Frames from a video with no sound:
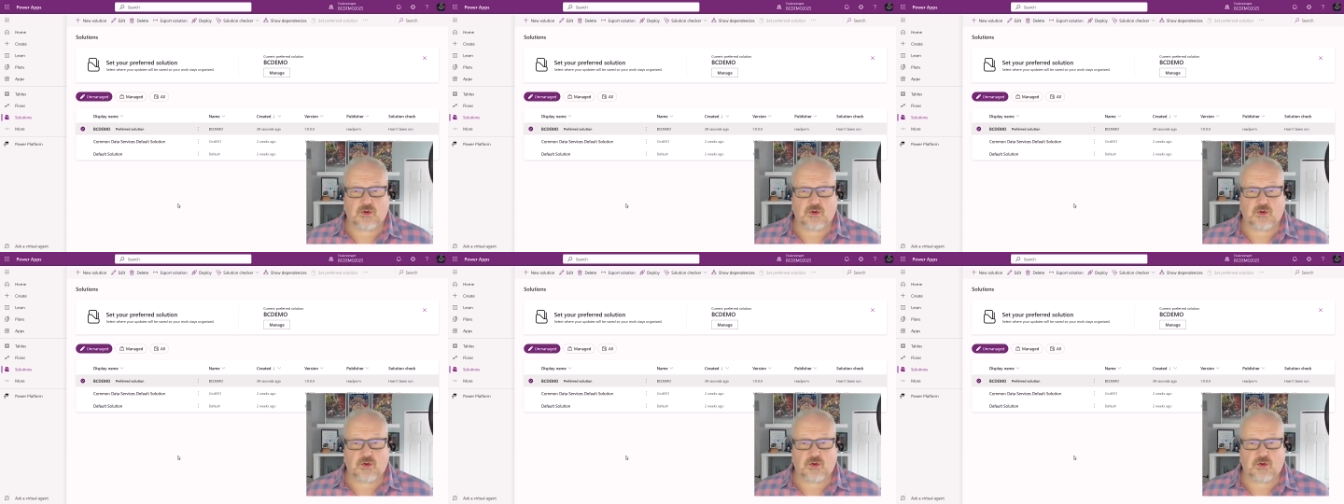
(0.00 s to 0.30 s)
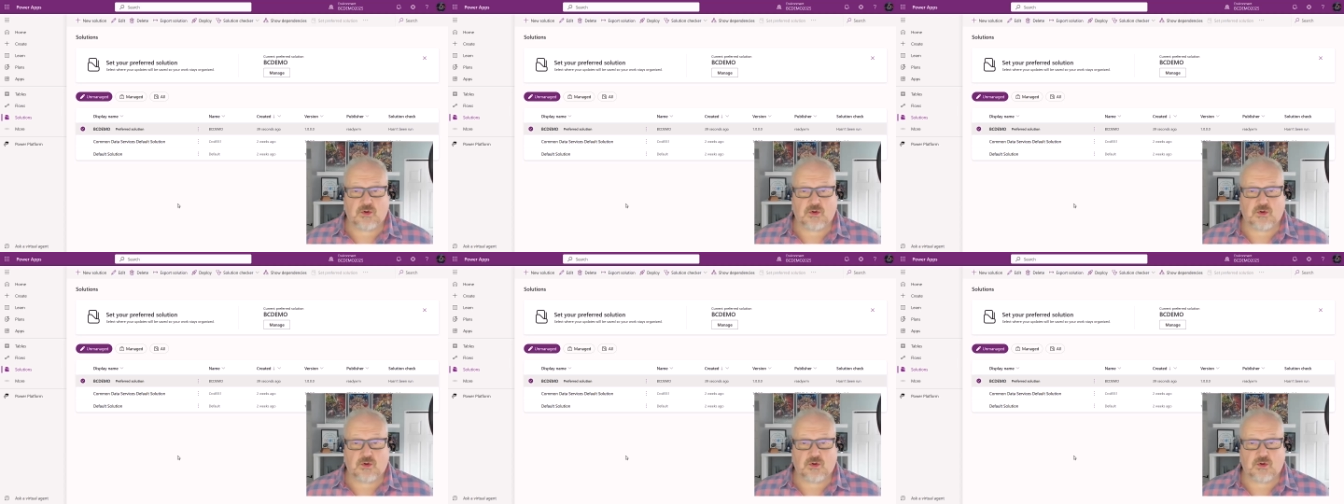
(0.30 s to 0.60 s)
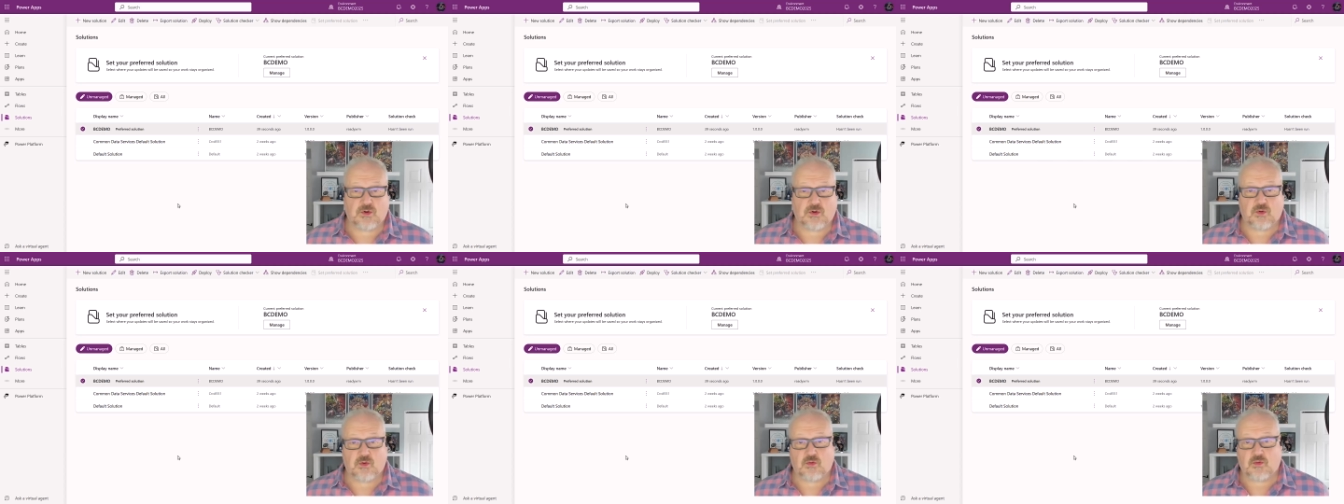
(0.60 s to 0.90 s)
All right,
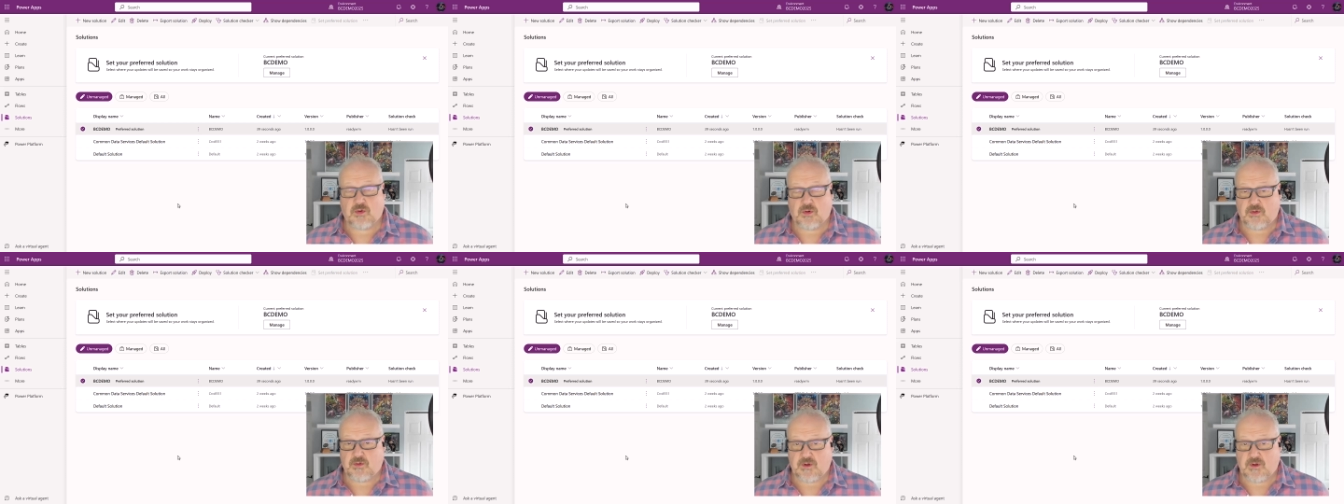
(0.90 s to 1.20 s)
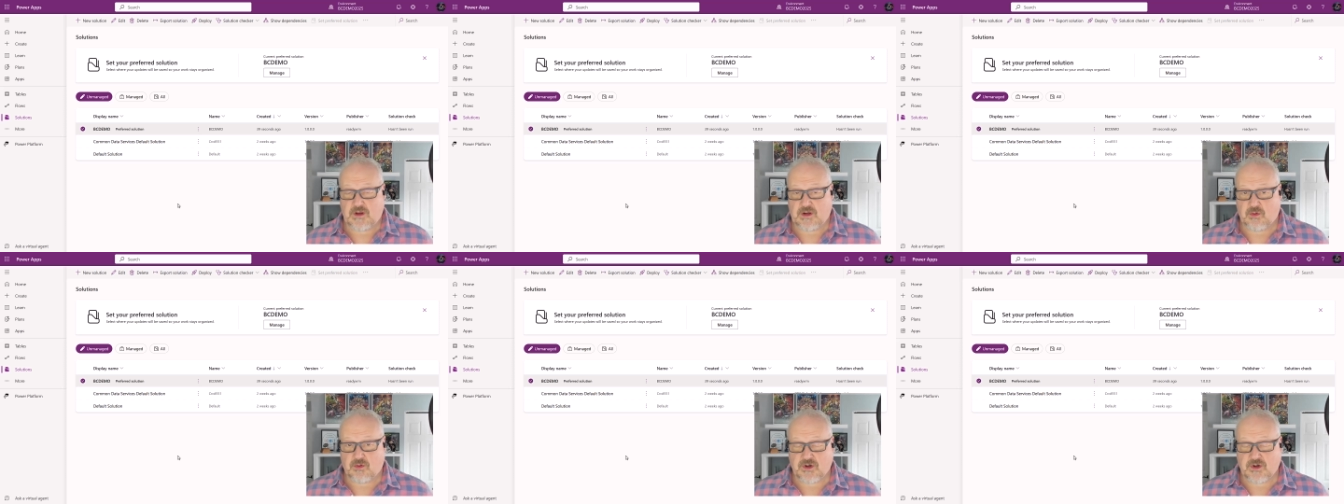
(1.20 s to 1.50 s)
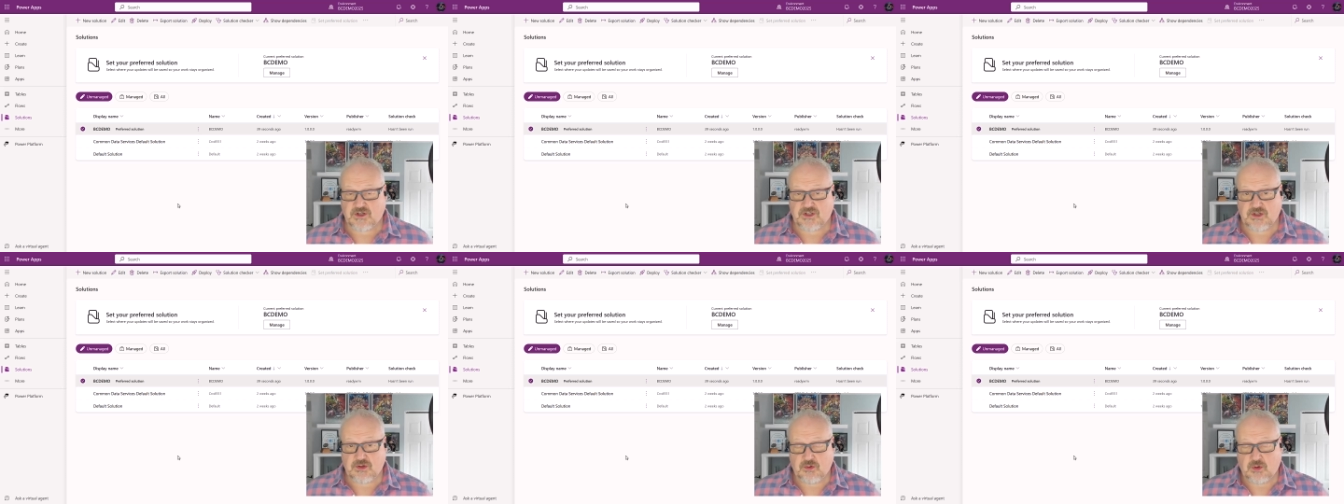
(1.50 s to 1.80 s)
so in
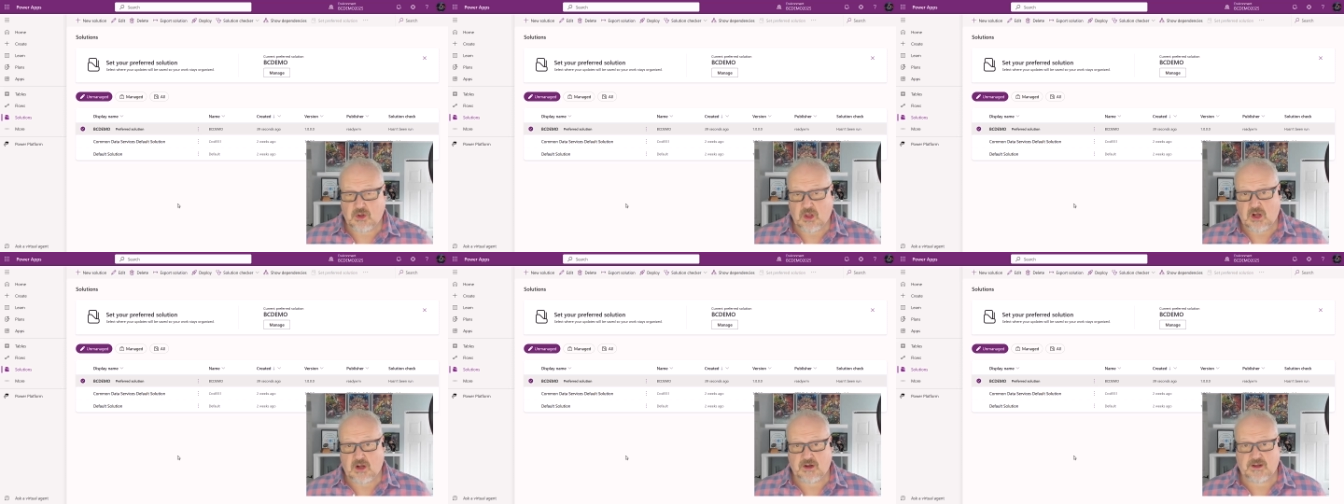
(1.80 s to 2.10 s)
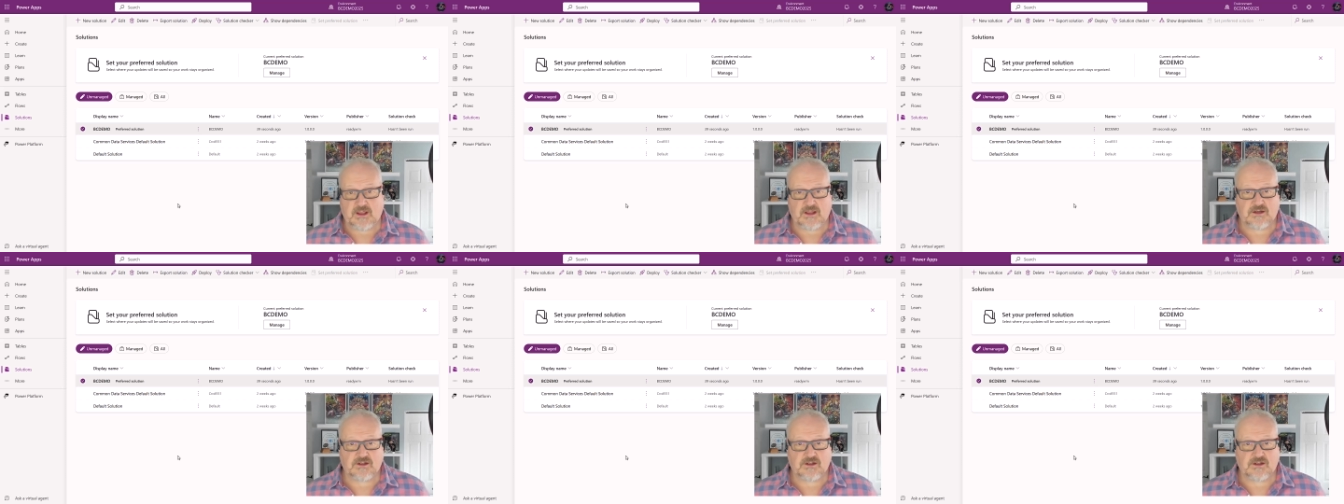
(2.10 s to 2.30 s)
order to log